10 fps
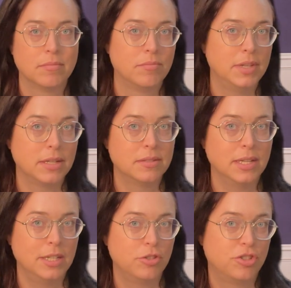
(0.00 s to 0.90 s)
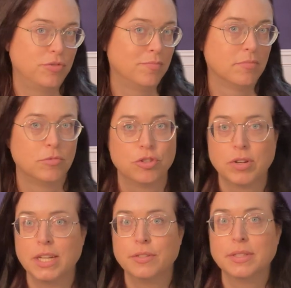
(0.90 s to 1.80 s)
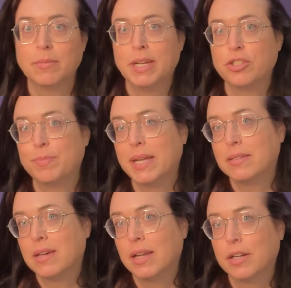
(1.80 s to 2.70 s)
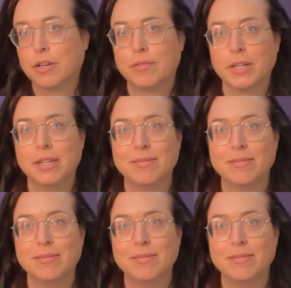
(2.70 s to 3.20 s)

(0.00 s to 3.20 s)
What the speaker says: Next day, try doing the major pentatonic over it.